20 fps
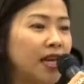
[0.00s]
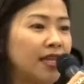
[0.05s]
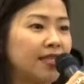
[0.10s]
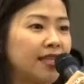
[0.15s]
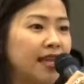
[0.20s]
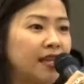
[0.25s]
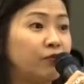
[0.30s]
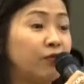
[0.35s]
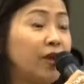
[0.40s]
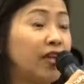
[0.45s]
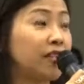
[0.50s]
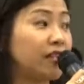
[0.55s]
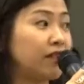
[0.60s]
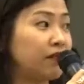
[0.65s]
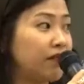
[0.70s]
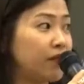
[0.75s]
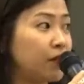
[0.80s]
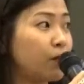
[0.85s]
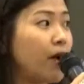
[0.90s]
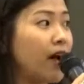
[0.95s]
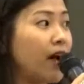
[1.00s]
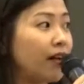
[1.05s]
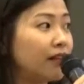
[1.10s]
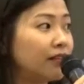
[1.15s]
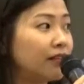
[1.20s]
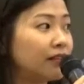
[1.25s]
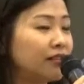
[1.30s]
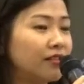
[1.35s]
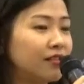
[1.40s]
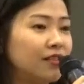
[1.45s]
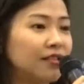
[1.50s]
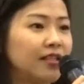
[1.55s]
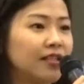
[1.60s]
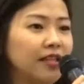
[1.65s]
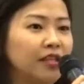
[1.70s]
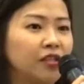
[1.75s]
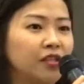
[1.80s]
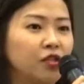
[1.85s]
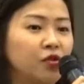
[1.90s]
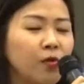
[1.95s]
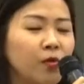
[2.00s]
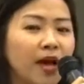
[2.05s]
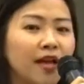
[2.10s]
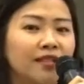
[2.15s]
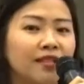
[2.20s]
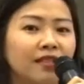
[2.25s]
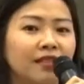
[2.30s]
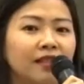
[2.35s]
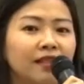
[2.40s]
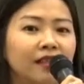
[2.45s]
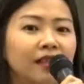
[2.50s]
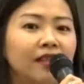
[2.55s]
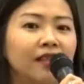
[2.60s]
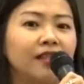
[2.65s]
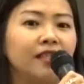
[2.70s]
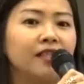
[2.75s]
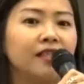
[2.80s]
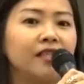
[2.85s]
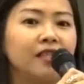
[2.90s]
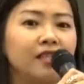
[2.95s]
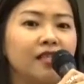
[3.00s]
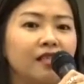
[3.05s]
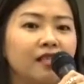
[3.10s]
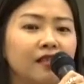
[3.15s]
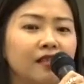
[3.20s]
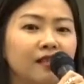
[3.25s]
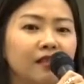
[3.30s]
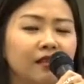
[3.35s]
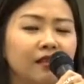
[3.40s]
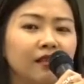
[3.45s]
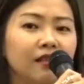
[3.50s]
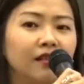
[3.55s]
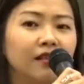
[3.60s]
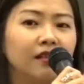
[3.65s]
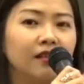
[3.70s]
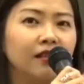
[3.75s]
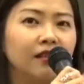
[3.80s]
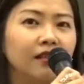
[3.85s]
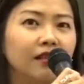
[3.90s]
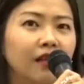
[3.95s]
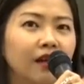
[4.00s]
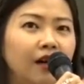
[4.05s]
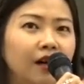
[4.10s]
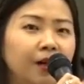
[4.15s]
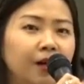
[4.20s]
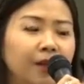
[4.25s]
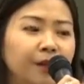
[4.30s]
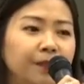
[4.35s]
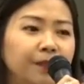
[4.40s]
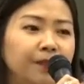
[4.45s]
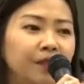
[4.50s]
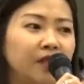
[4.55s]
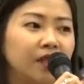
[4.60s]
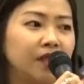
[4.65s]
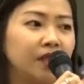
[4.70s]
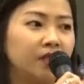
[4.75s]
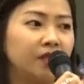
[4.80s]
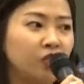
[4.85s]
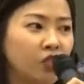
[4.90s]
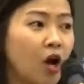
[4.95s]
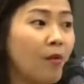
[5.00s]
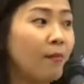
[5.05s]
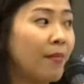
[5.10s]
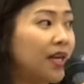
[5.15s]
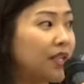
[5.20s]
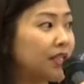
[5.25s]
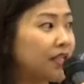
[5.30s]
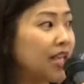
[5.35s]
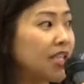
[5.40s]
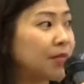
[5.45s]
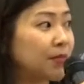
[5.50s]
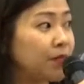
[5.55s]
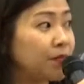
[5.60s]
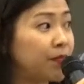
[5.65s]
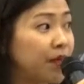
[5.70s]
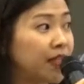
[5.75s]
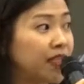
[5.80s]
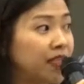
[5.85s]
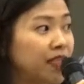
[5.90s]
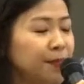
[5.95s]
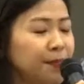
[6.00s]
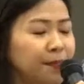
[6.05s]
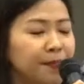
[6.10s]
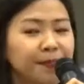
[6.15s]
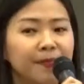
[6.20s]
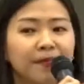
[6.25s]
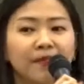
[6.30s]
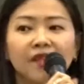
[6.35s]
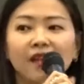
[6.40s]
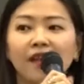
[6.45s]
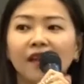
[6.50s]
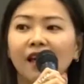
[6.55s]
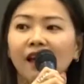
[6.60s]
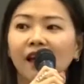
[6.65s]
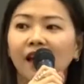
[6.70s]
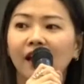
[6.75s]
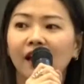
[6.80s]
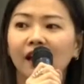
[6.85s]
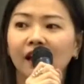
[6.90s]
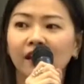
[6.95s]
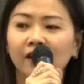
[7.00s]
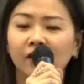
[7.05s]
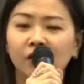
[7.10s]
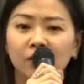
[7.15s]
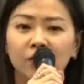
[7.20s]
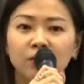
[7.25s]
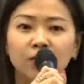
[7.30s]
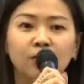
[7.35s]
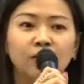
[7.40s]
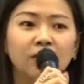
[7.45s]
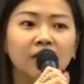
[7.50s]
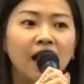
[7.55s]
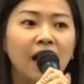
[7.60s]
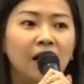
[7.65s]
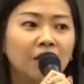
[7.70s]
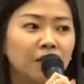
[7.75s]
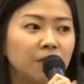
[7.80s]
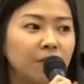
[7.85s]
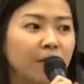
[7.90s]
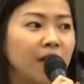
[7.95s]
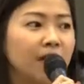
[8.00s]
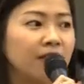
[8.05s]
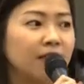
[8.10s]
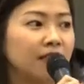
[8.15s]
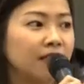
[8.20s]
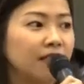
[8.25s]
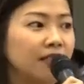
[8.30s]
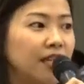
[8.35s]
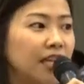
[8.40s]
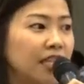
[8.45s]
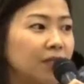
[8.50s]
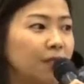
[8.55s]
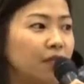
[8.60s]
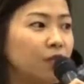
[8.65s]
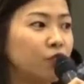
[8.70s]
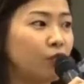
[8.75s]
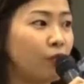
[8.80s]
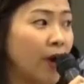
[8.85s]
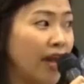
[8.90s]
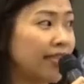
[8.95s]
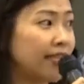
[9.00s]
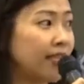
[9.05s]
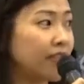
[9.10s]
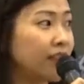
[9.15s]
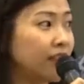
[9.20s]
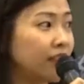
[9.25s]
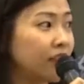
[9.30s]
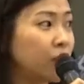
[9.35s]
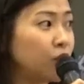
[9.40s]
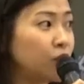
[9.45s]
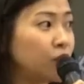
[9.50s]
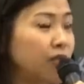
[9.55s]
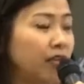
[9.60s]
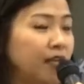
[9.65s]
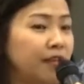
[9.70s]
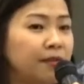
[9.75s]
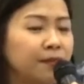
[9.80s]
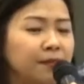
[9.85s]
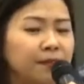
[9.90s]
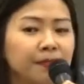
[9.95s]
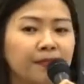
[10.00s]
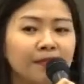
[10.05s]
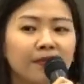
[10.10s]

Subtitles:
has done relatively well. Just like the US, the job market has been picking up, and also the house prices has been rising in the UK.